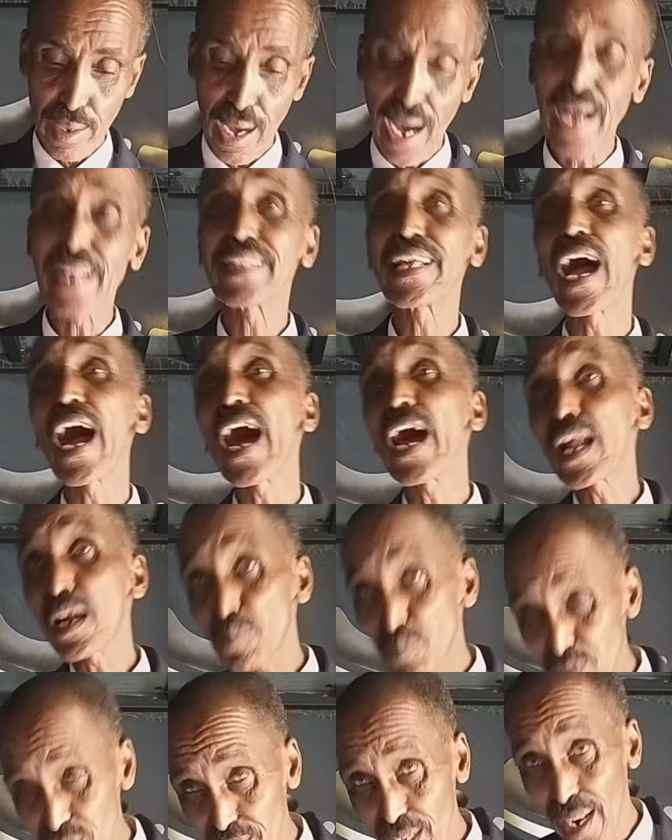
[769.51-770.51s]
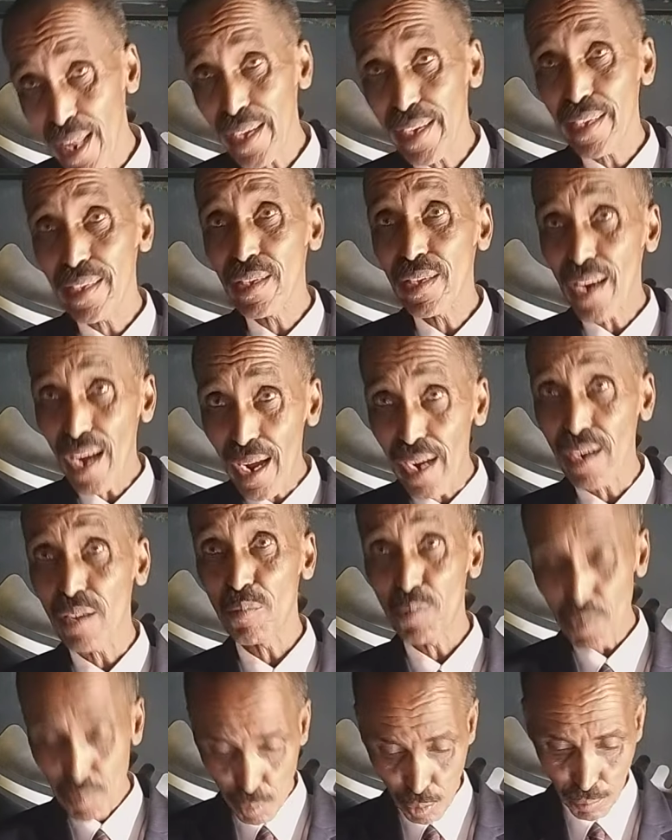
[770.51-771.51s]
And the Arabs, like
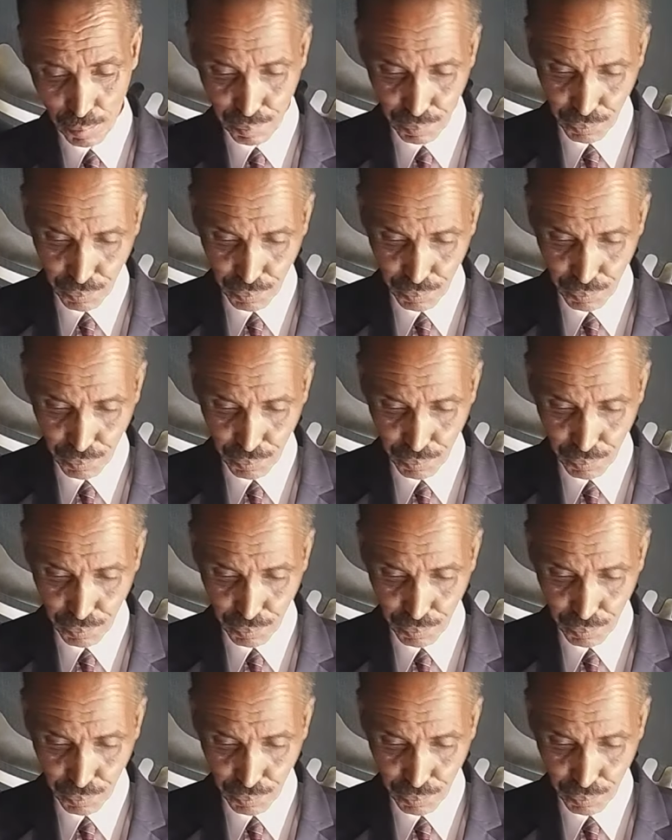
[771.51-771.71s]
Iraq people.